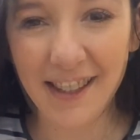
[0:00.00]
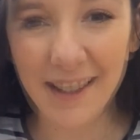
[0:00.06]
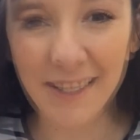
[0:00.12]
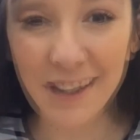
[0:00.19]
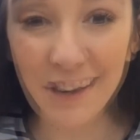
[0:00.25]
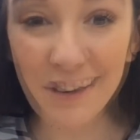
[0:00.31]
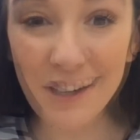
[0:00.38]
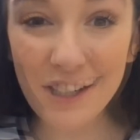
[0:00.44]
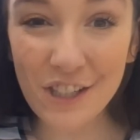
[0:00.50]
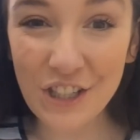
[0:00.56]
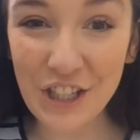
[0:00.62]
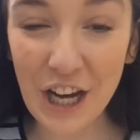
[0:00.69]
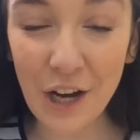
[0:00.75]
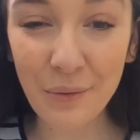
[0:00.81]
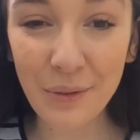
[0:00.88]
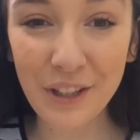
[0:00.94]
I'm going to
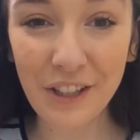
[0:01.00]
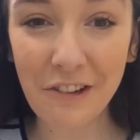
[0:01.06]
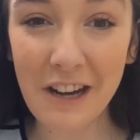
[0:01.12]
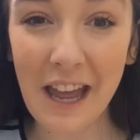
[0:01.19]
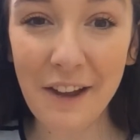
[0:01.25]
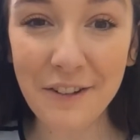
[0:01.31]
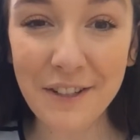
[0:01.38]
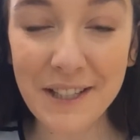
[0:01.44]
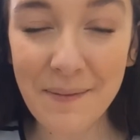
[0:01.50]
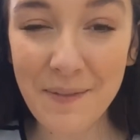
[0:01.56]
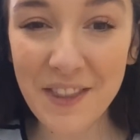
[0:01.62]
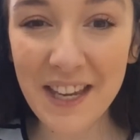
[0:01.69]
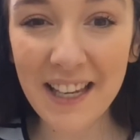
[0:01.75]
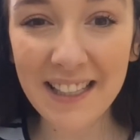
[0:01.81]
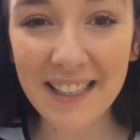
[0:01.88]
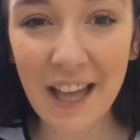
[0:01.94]
share with you now some
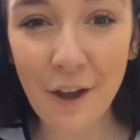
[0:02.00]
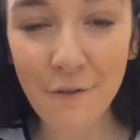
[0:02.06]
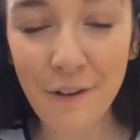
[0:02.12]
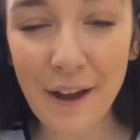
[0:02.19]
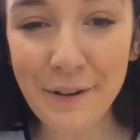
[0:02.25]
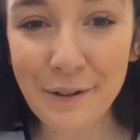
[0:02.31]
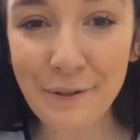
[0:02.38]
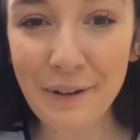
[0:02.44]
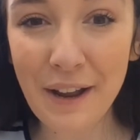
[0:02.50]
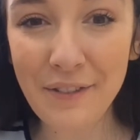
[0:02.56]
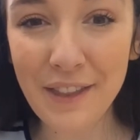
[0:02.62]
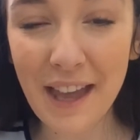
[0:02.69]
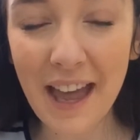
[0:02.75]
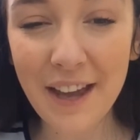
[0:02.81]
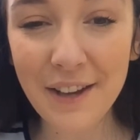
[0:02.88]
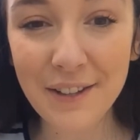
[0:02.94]
things that I found around
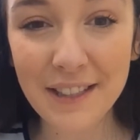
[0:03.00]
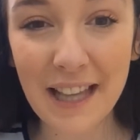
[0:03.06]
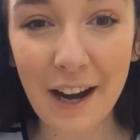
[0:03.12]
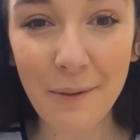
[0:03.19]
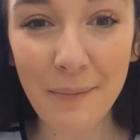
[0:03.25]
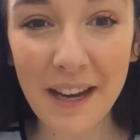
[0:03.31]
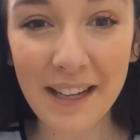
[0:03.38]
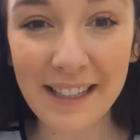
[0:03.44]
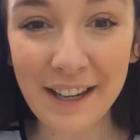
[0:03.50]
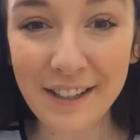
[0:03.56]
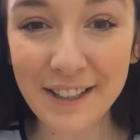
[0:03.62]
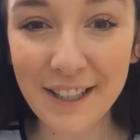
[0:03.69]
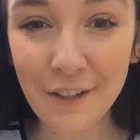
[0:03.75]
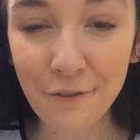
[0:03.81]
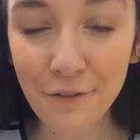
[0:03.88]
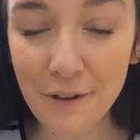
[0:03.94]
the house that are made out
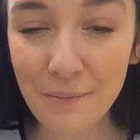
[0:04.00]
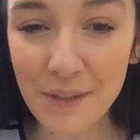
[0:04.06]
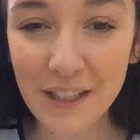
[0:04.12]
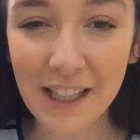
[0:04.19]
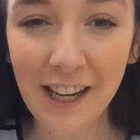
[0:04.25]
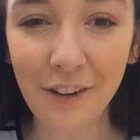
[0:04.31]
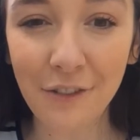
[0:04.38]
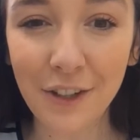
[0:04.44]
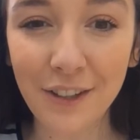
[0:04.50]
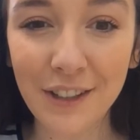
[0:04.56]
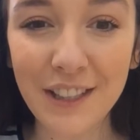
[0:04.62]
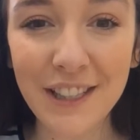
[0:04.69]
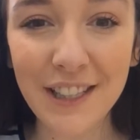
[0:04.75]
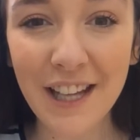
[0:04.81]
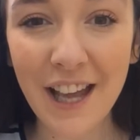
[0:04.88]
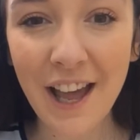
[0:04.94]
of different
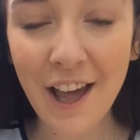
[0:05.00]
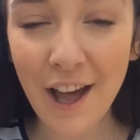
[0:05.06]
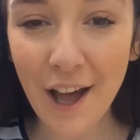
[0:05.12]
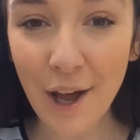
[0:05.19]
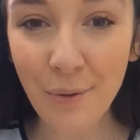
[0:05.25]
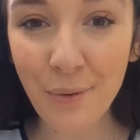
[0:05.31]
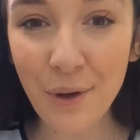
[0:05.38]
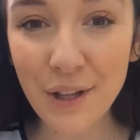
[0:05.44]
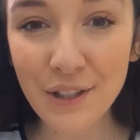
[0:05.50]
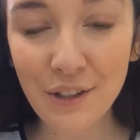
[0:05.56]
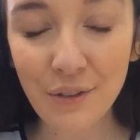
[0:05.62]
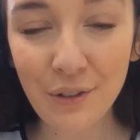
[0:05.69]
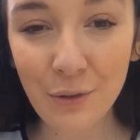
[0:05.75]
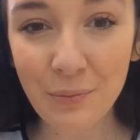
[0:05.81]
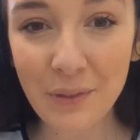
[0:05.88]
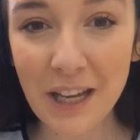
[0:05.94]
materials. I wonder
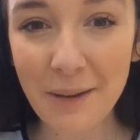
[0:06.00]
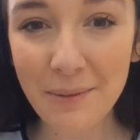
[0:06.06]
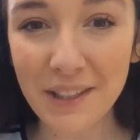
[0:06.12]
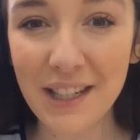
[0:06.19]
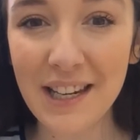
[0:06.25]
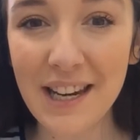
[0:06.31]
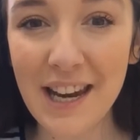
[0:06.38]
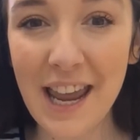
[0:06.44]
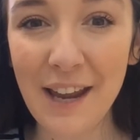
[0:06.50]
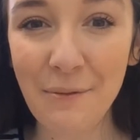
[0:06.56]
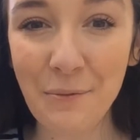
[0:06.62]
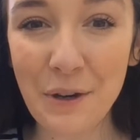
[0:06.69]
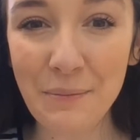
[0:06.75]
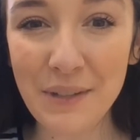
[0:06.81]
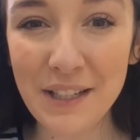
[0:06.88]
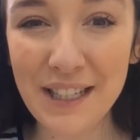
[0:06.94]
if you'll be able to name
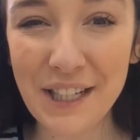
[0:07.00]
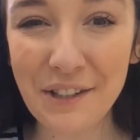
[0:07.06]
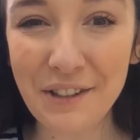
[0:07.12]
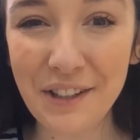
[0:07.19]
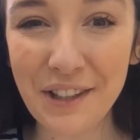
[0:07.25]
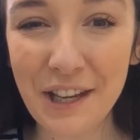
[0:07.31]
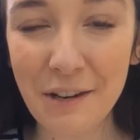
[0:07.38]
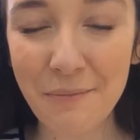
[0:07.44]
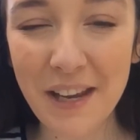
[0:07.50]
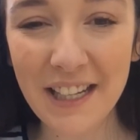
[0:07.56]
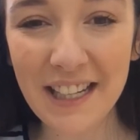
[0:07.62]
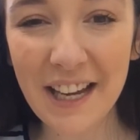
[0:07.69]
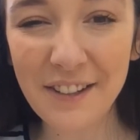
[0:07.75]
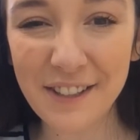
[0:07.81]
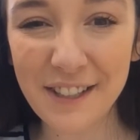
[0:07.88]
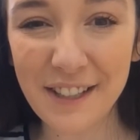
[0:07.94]
what material they're made
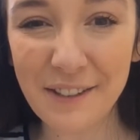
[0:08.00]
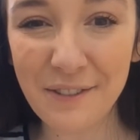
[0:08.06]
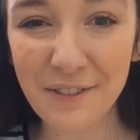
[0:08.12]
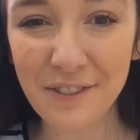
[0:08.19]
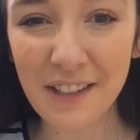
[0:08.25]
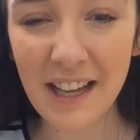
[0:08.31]
out of.